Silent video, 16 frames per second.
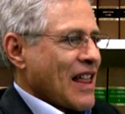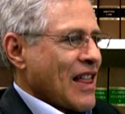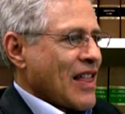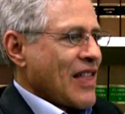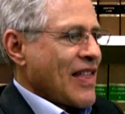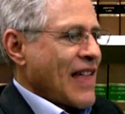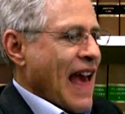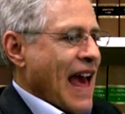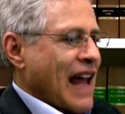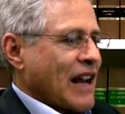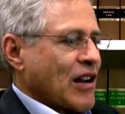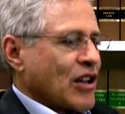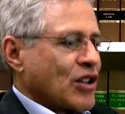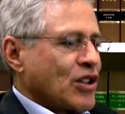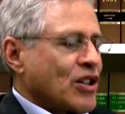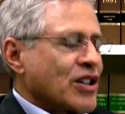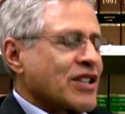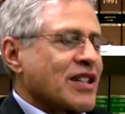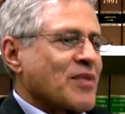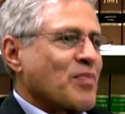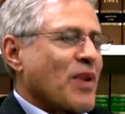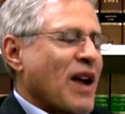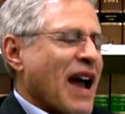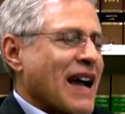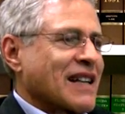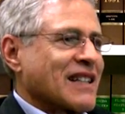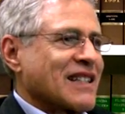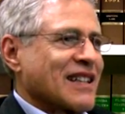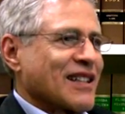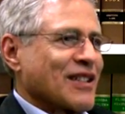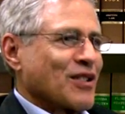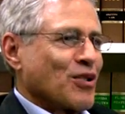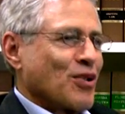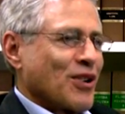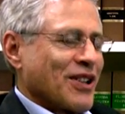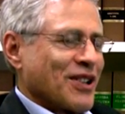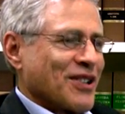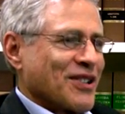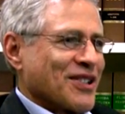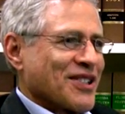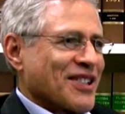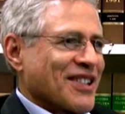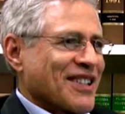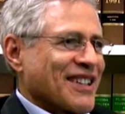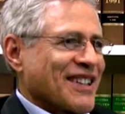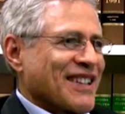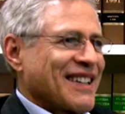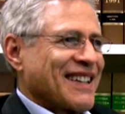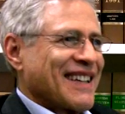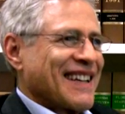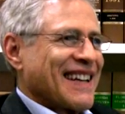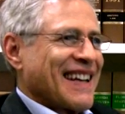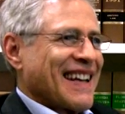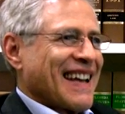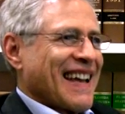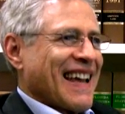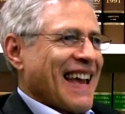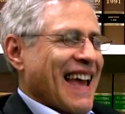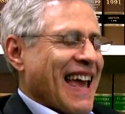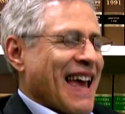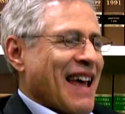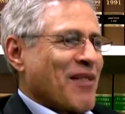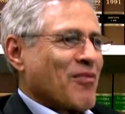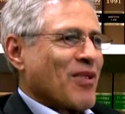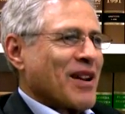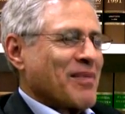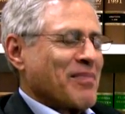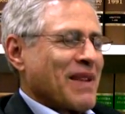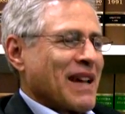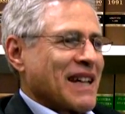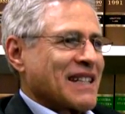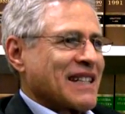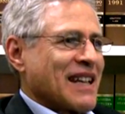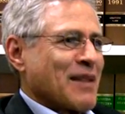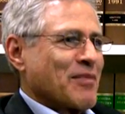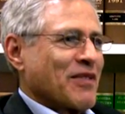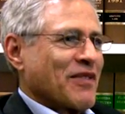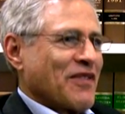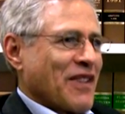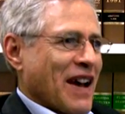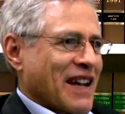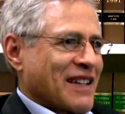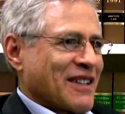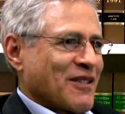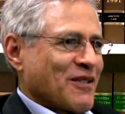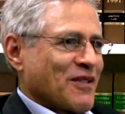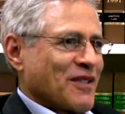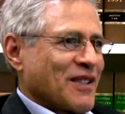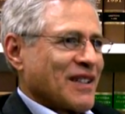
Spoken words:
that looks at practicing lawyers and what makes them effective.